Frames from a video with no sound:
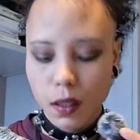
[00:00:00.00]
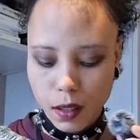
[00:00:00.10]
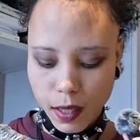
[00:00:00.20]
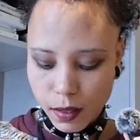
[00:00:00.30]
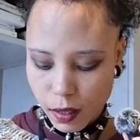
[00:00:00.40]

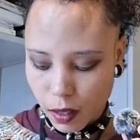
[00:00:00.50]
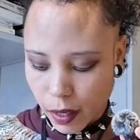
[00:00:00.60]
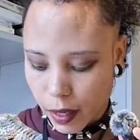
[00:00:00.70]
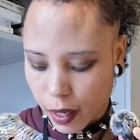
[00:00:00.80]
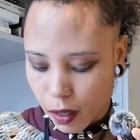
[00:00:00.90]
The next thing that
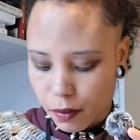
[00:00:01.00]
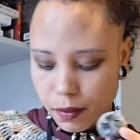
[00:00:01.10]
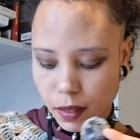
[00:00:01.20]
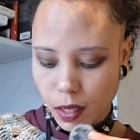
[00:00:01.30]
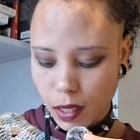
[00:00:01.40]
I have
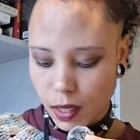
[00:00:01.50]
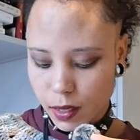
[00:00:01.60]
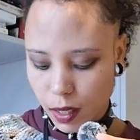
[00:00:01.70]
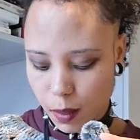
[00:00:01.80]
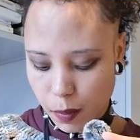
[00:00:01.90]

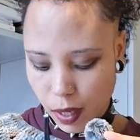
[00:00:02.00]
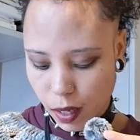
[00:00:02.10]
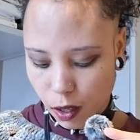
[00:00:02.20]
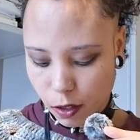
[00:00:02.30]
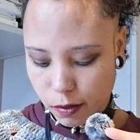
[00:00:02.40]
is a
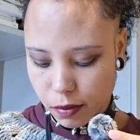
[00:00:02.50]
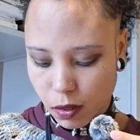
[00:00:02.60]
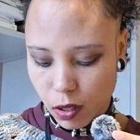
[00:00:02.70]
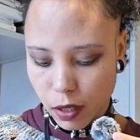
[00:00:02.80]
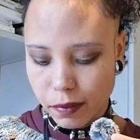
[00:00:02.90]
pair of
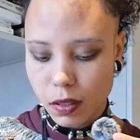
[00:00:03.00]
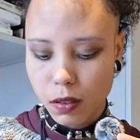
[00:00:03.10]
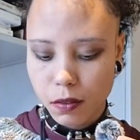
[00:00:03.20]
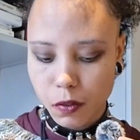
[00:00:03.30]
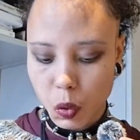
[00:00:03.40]
gloves
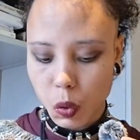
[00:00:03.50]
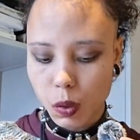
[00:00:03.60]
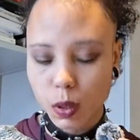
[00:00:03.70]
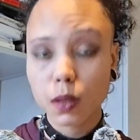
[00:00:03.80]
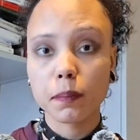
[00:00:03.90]

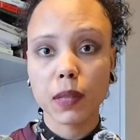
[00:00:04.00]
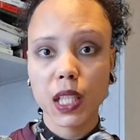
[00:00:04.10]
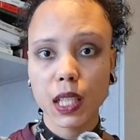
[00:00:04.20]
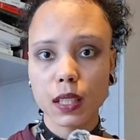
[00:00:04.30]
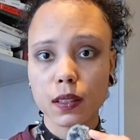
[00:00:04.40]
for my
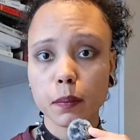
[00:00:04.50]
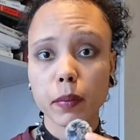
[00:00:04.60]
niece.